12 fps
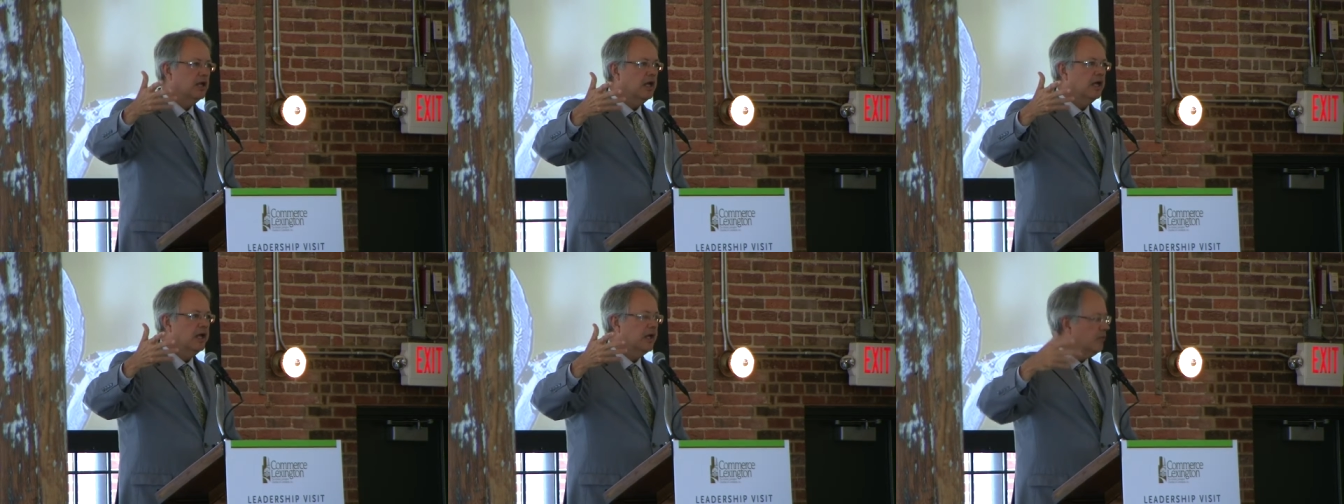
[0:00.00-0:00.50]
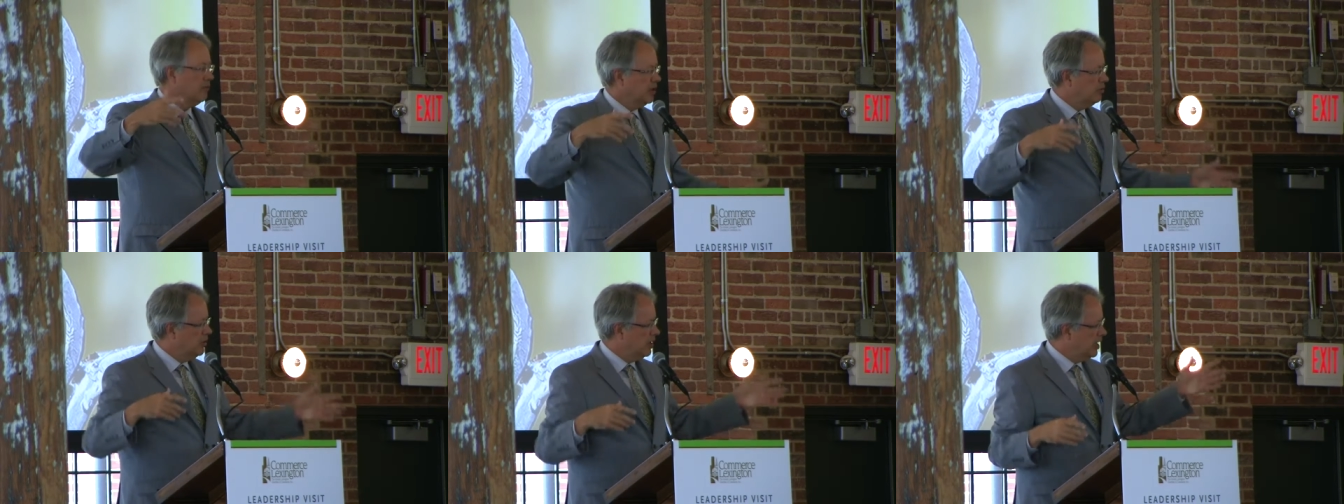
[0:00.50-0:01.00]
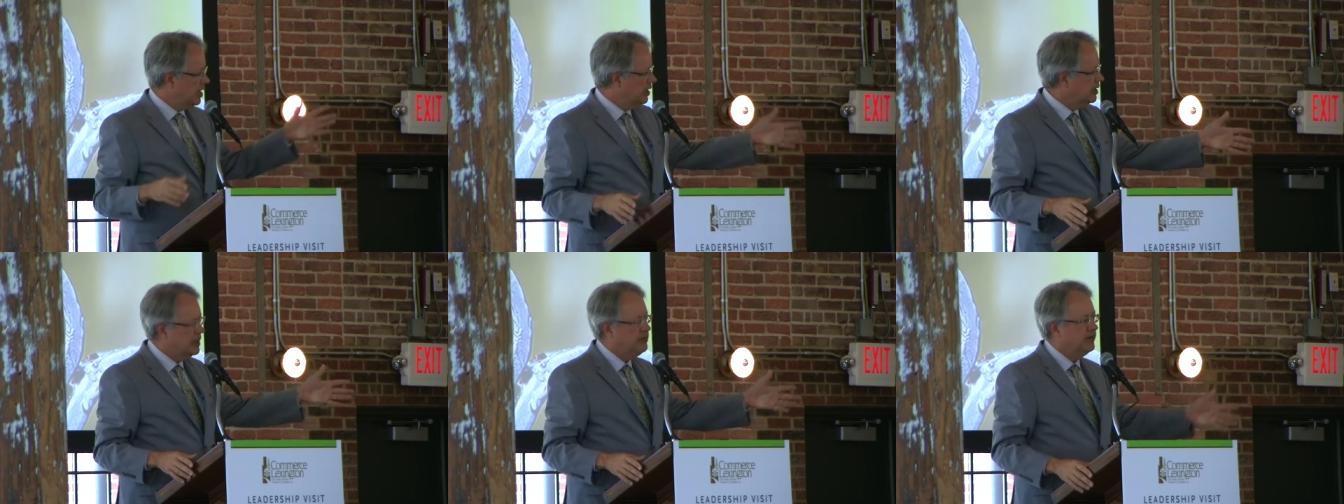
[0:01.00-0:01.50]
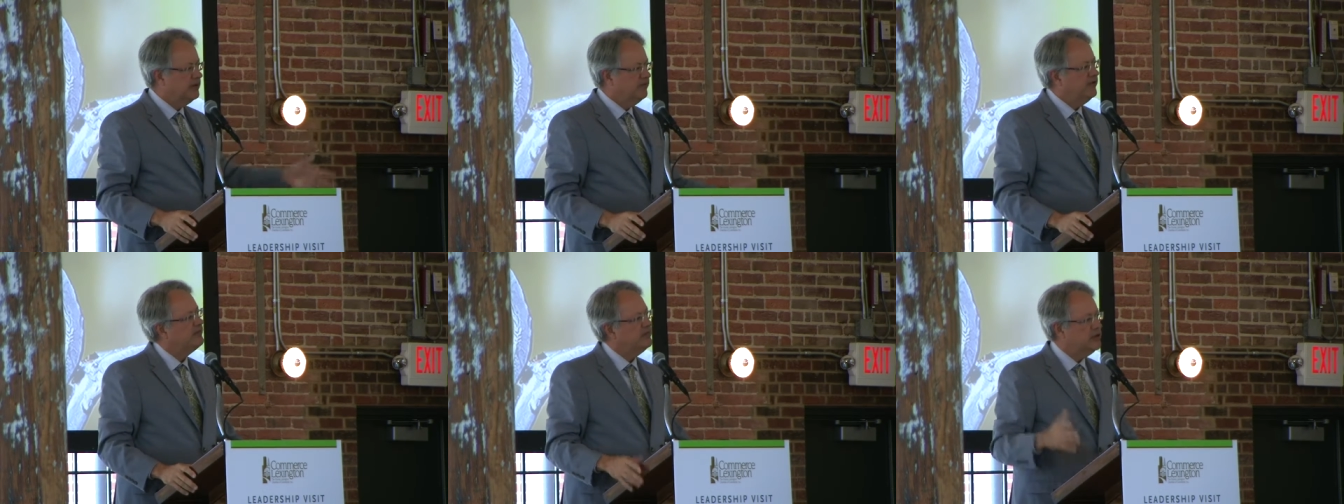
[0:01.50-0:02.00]
And when we get it deep into
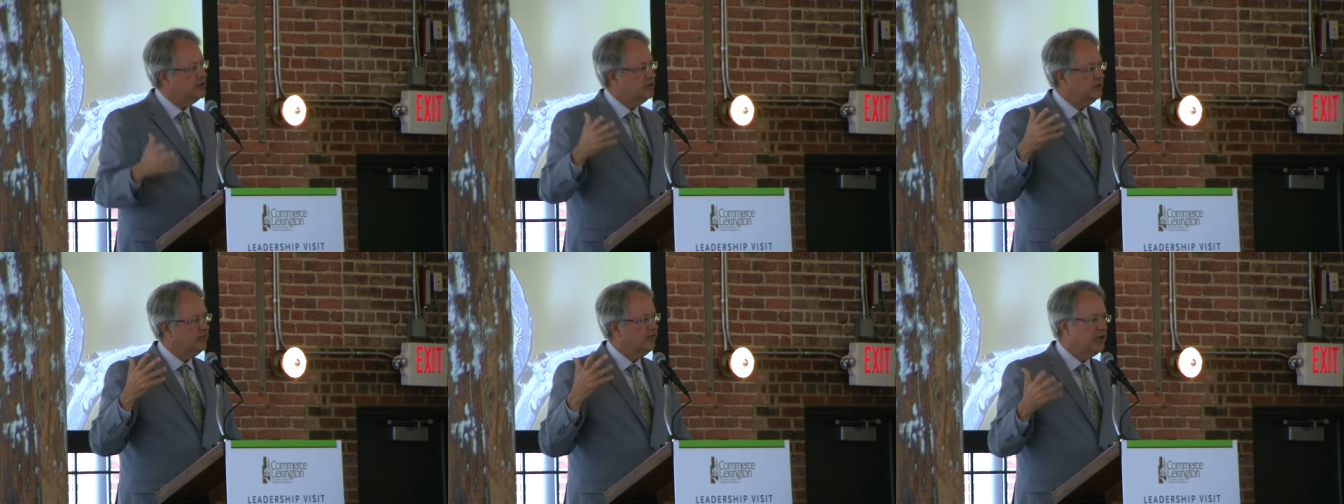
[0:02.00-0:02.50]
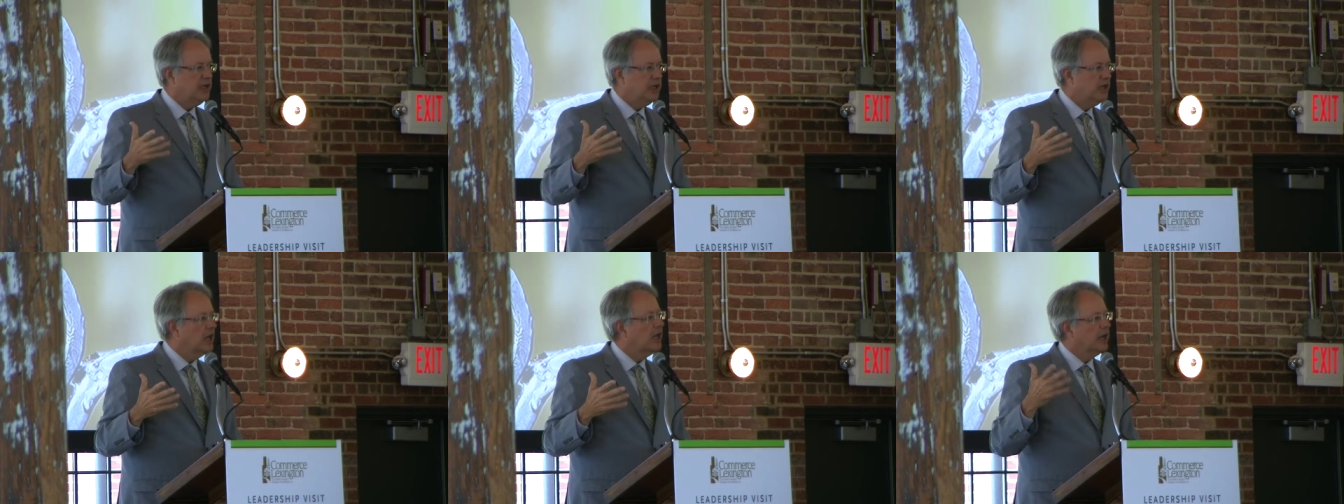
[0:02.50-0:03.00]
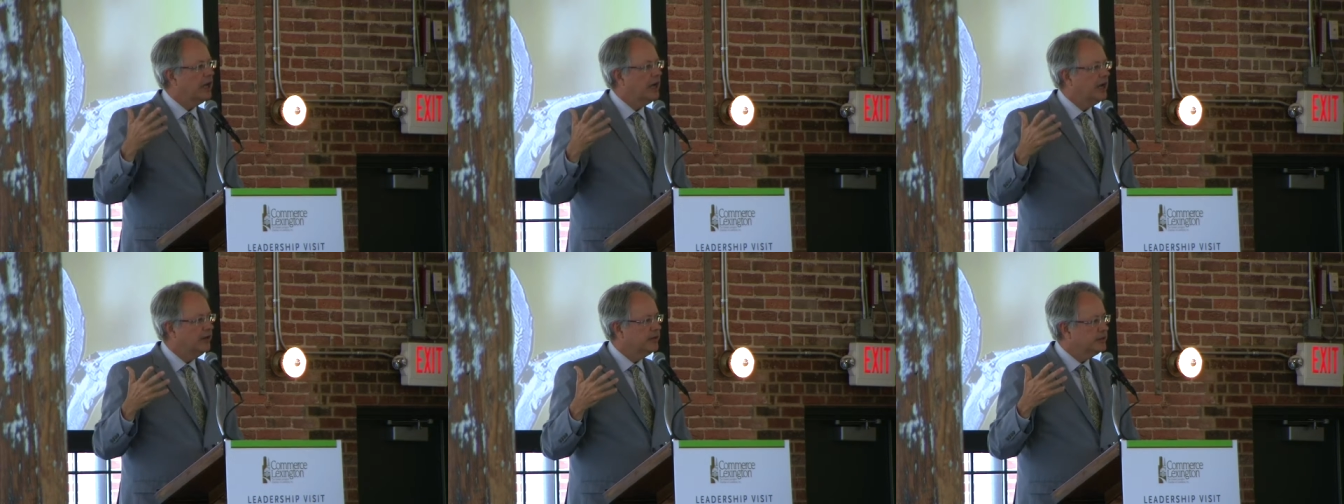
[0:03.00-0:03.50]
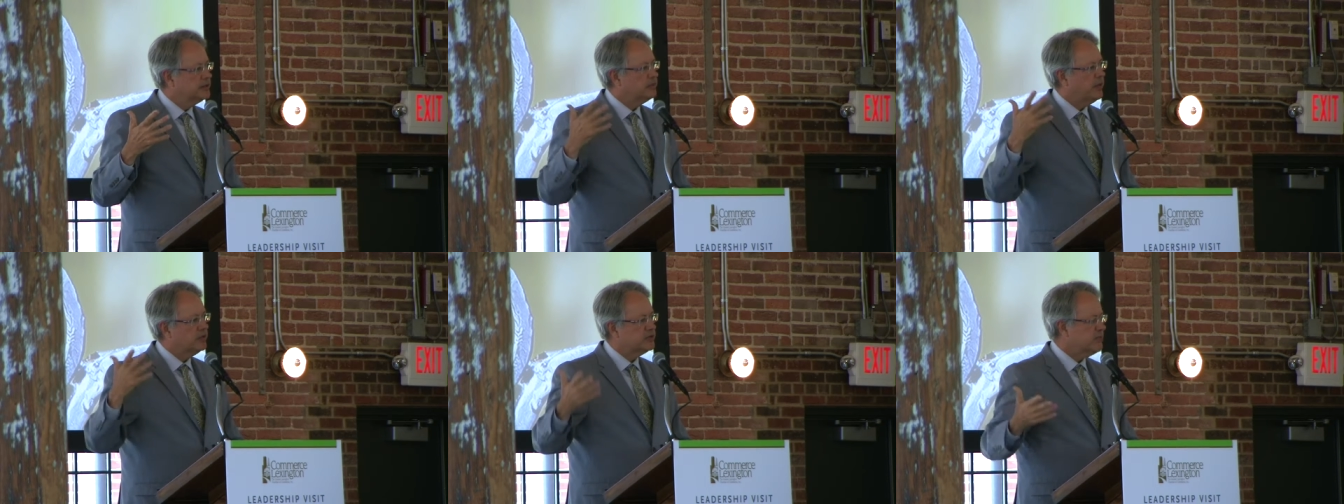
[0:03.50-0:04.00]
52 feet and allow these
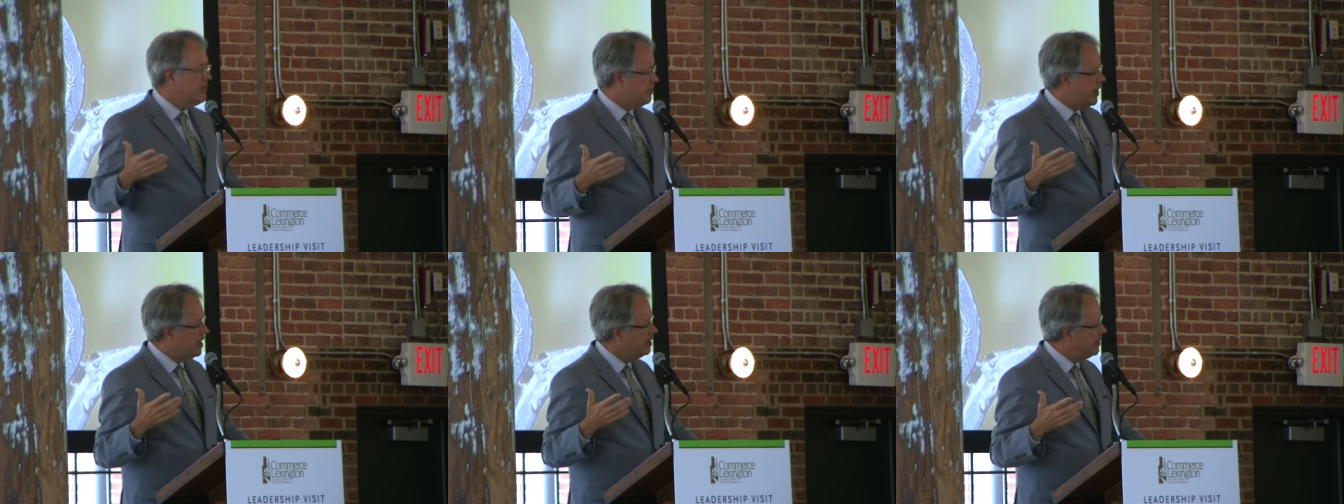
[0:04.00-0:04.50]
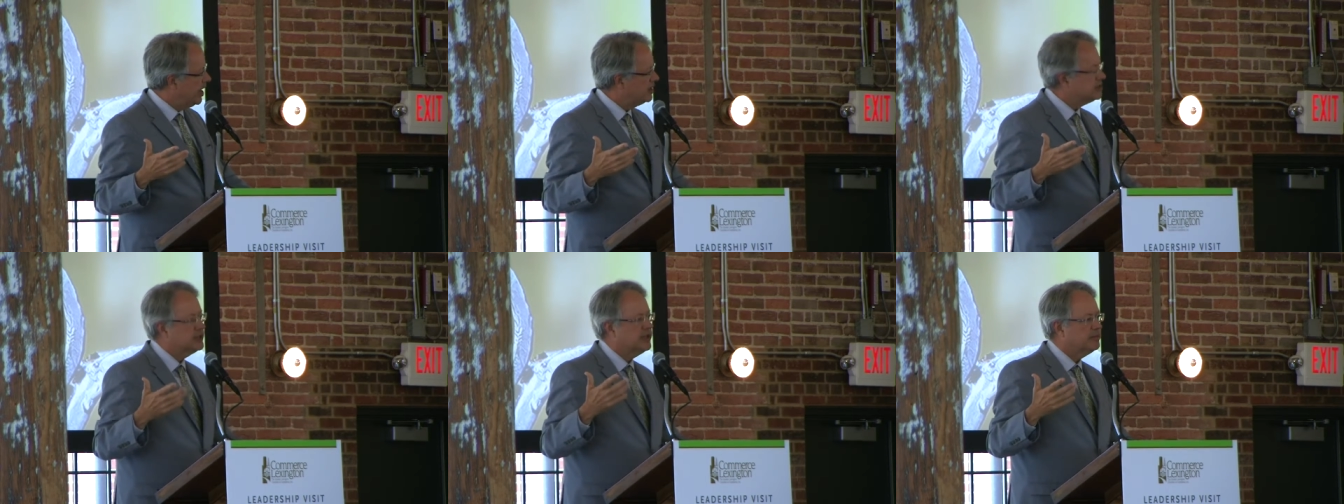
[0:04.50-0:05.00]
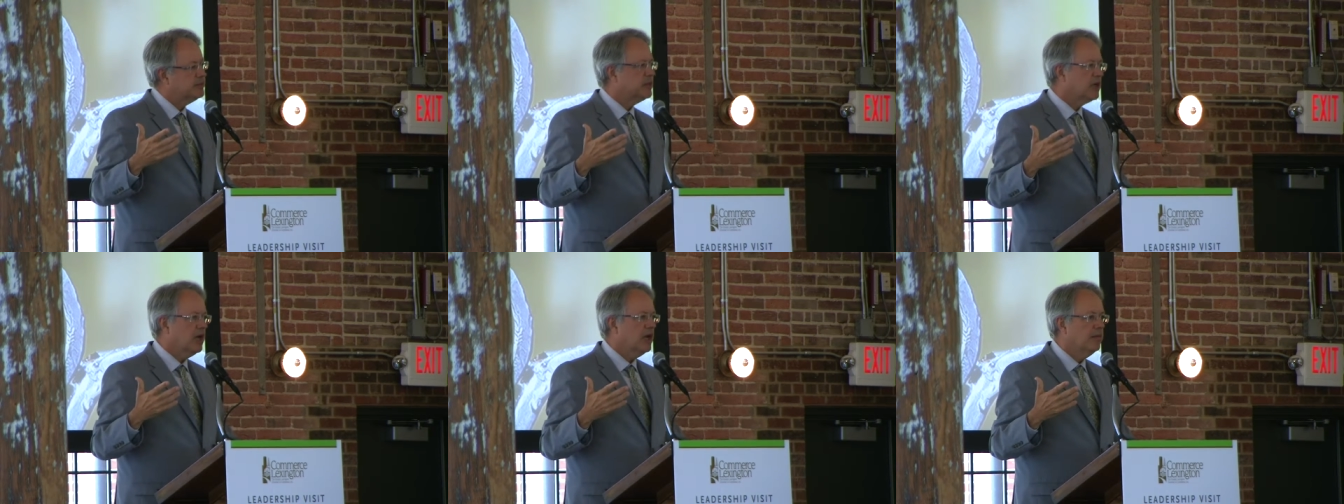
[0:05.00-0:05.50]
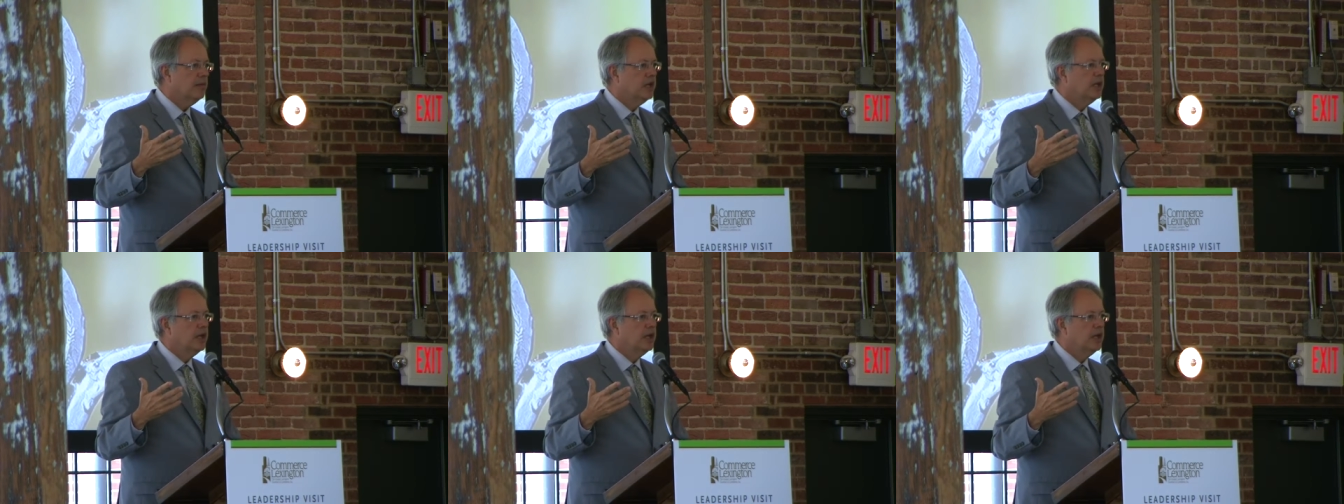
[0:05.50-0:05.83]
post-Panamax ships to come,